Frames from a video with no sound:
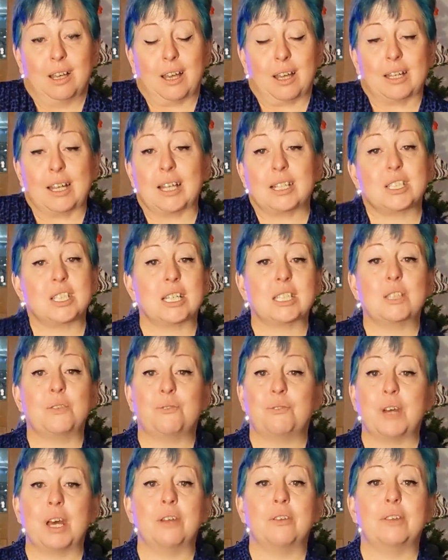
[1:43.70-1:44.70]
And I just
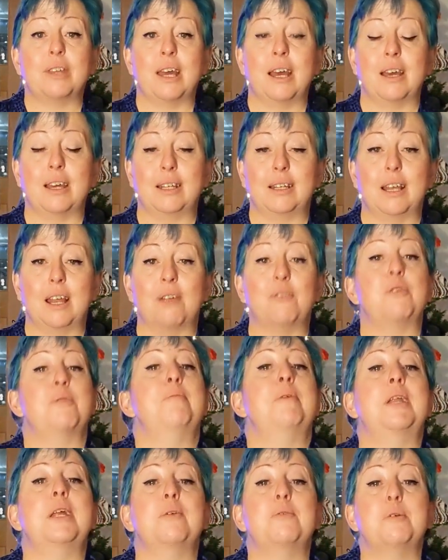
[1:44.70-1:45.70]
felt that
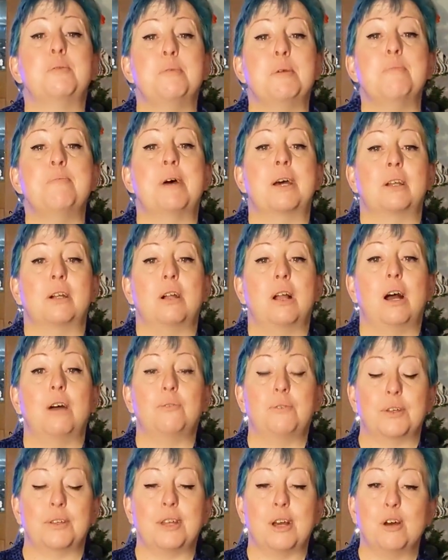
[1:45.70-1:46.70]
everybody would be better
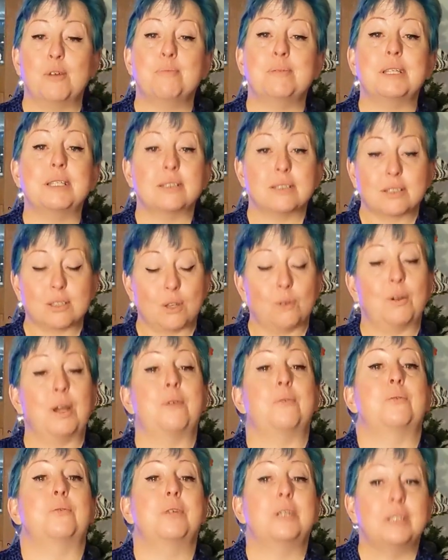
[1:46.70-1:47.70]
off without me. And so I
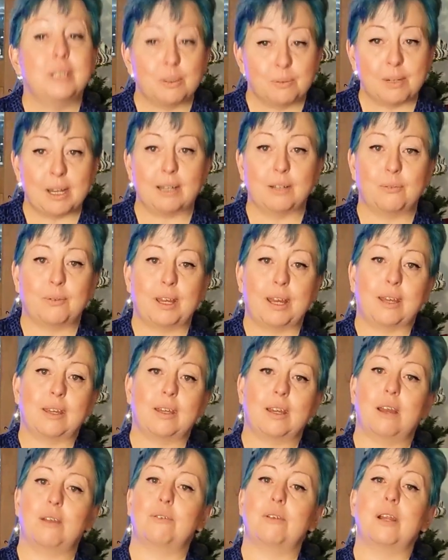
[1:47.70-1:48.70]
really ran
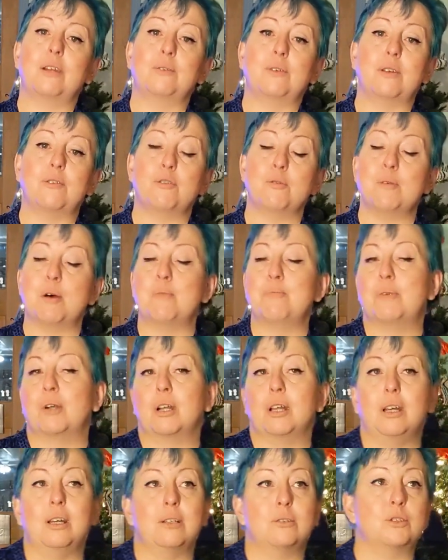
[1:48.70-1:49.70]
away. I ran away from
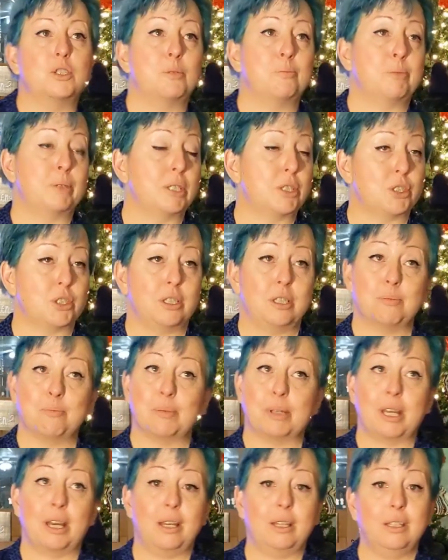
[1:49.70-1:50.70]
Alberta to British
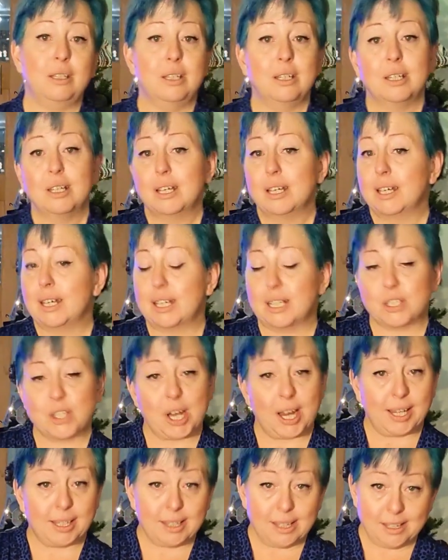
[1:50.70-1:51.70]
Columbia,
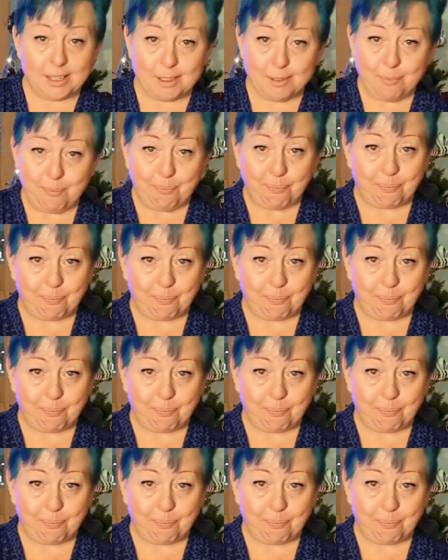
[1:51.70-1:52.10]
hitchhiking.